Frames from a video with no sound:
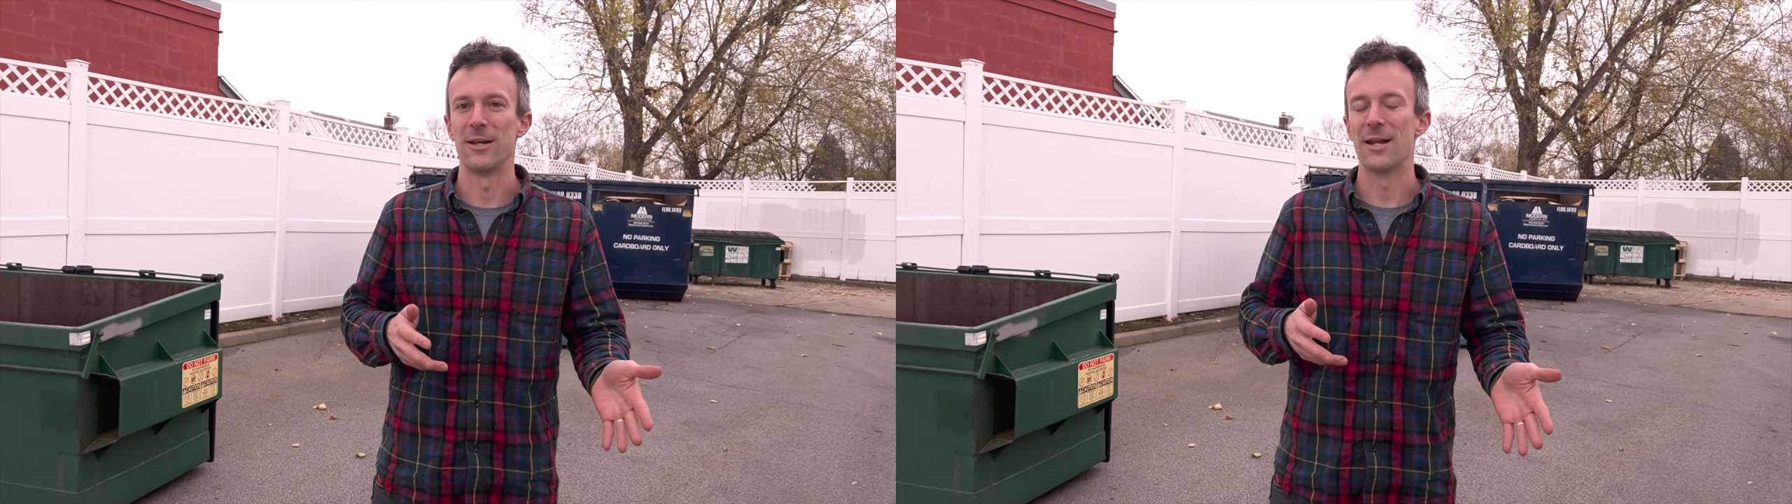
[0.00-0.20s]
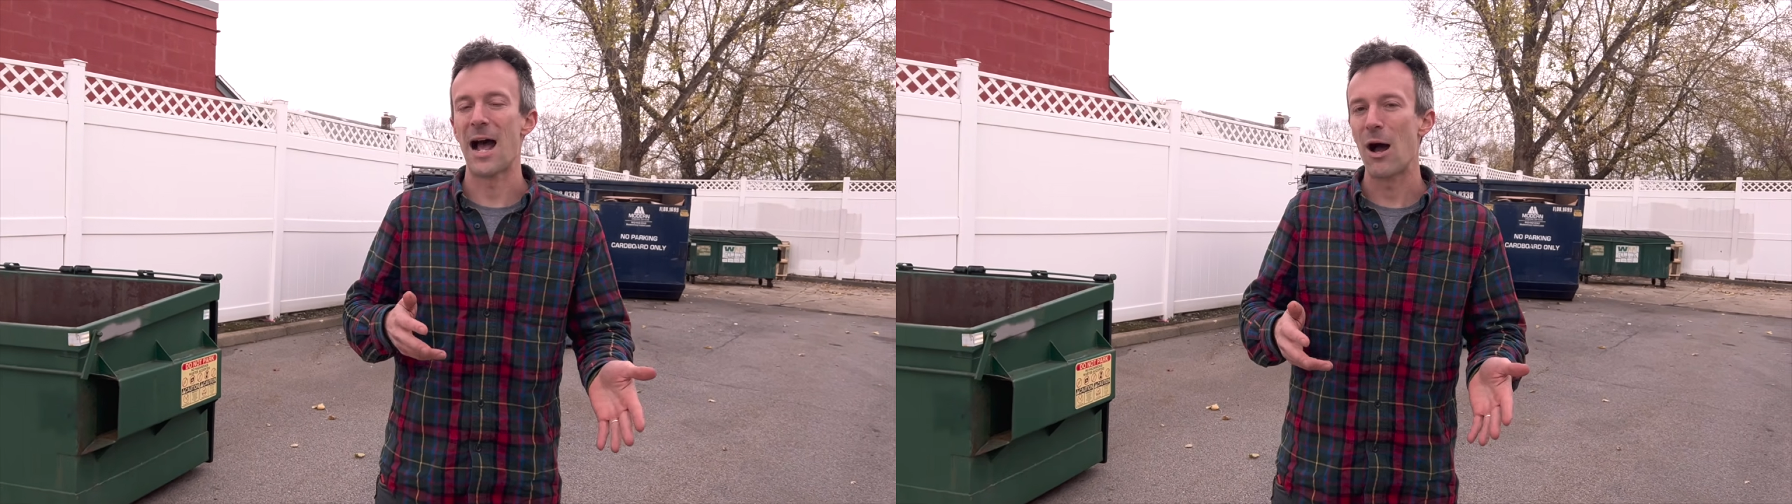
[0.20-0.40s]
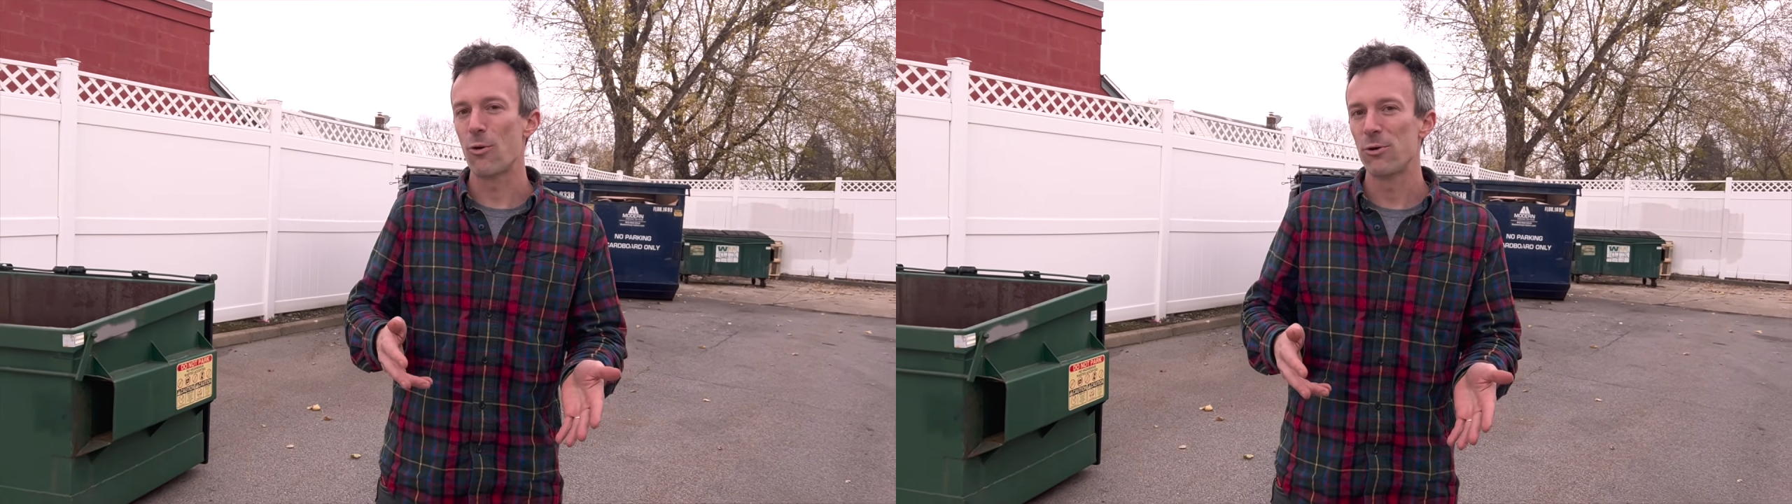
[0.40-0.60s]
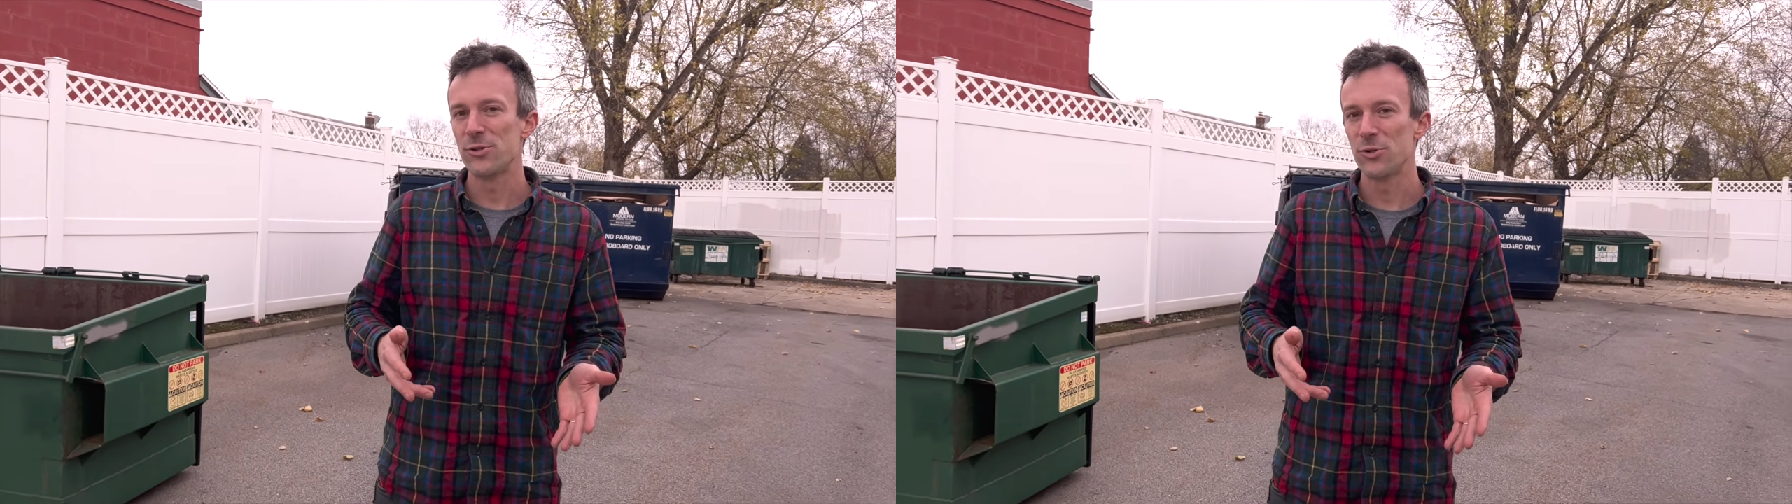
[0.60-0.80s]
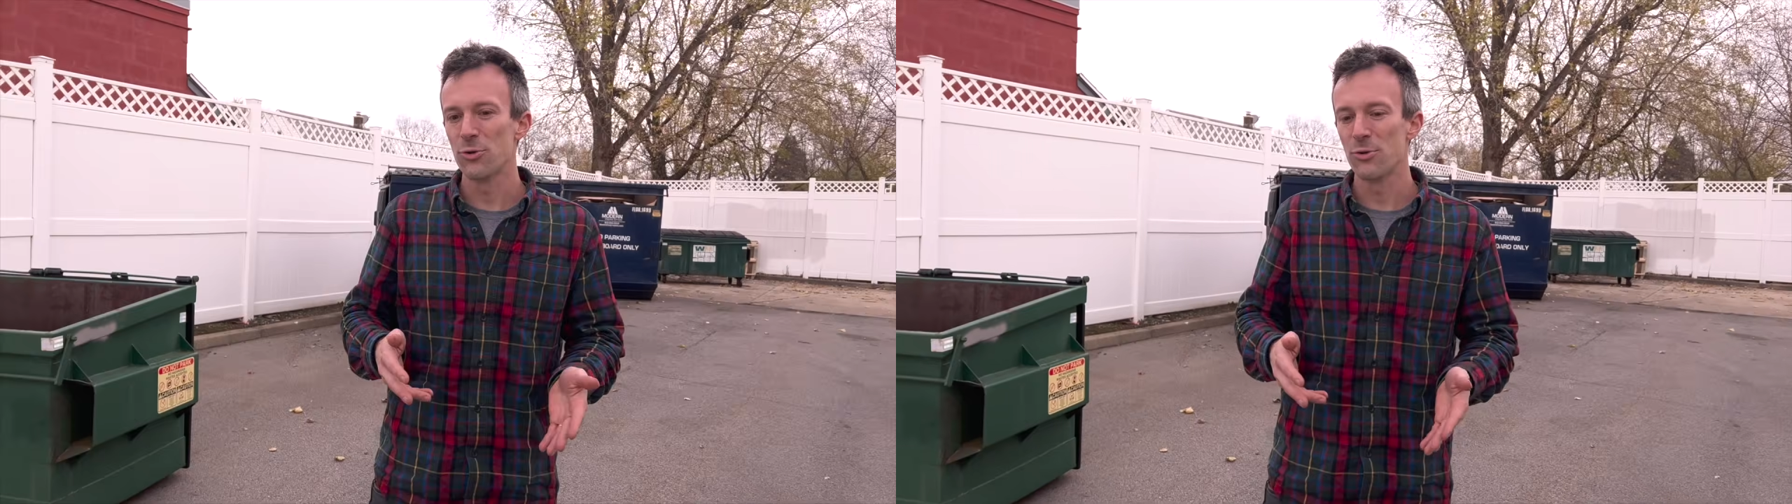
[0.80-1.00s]
an hour or
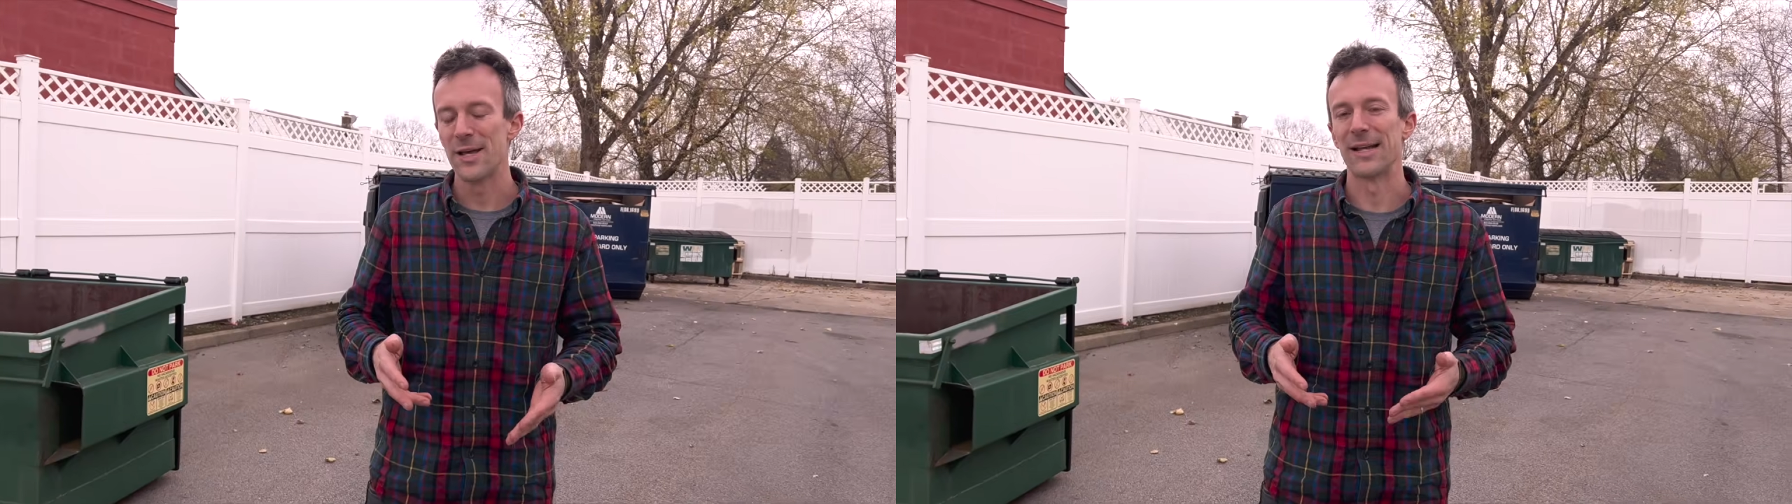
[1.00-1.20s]
2 and